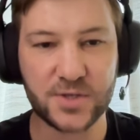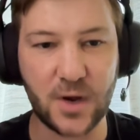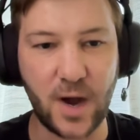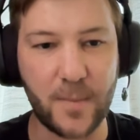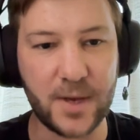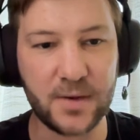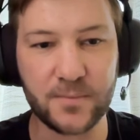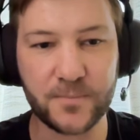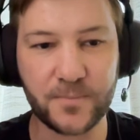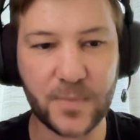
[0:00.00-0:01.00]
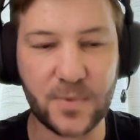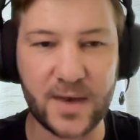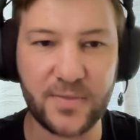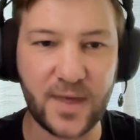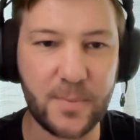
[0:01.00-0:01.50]
So I mean,
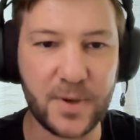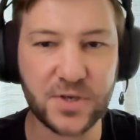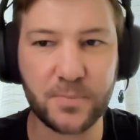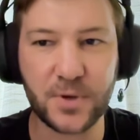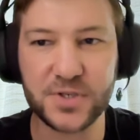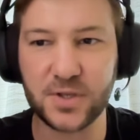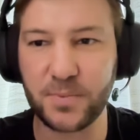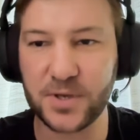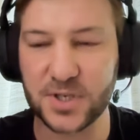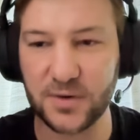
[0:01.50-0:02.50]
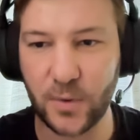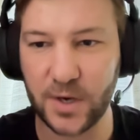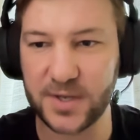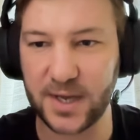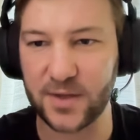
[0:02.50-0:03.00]
that depends on person to person if you
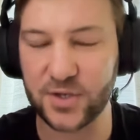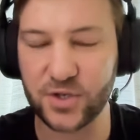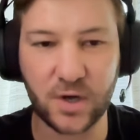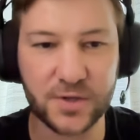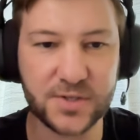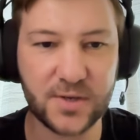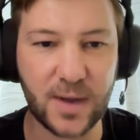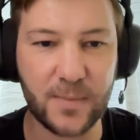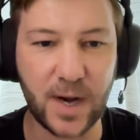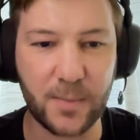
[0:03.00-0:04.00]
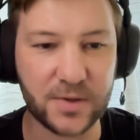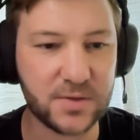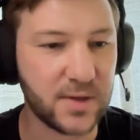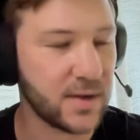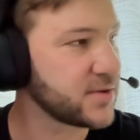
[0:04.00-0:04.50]
want to take that chance. I mean, I'm not
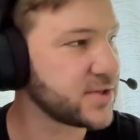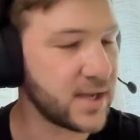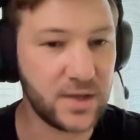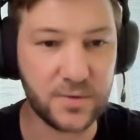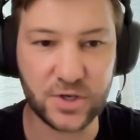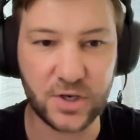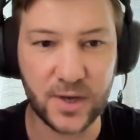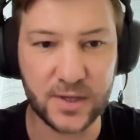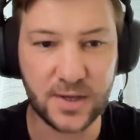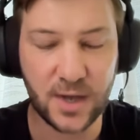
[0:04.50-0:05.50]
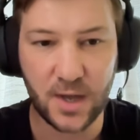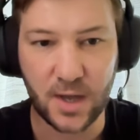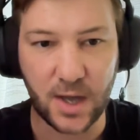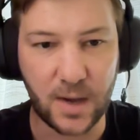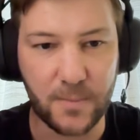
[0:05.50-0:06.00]
saying you should do it,
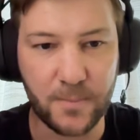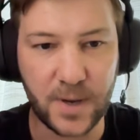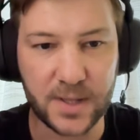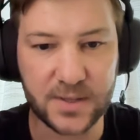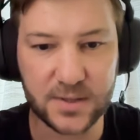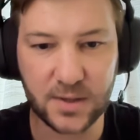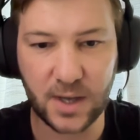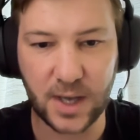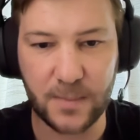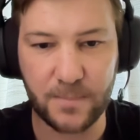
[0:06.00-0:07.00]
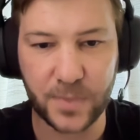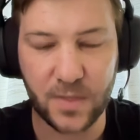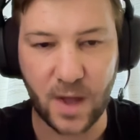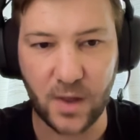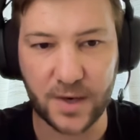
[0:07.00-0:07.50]
but the
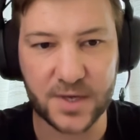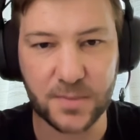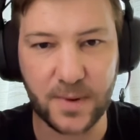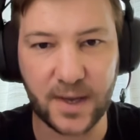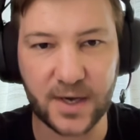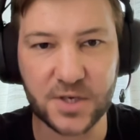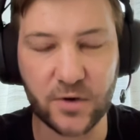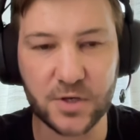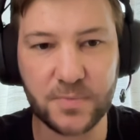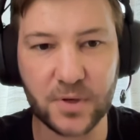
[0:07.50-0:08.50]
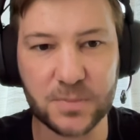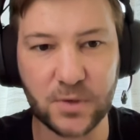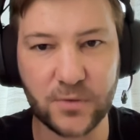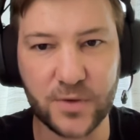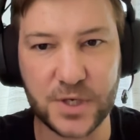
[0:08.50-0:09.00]
whole idea is to make it as hard as
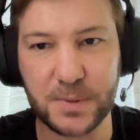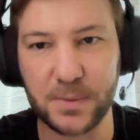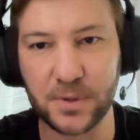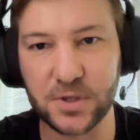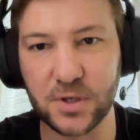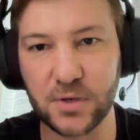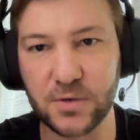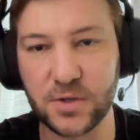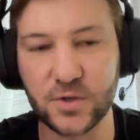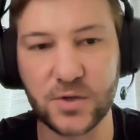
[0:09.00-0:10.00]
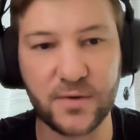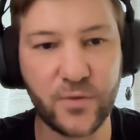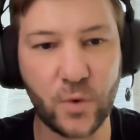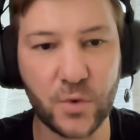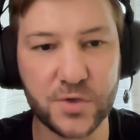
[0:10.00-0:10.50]
possible for these people to
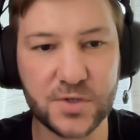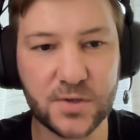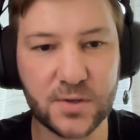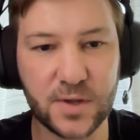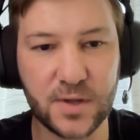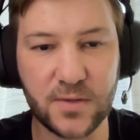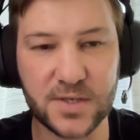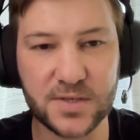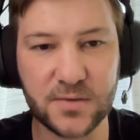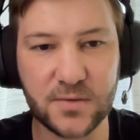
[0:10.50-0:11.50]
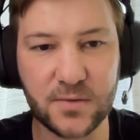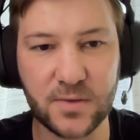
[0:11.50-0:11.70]
enforce these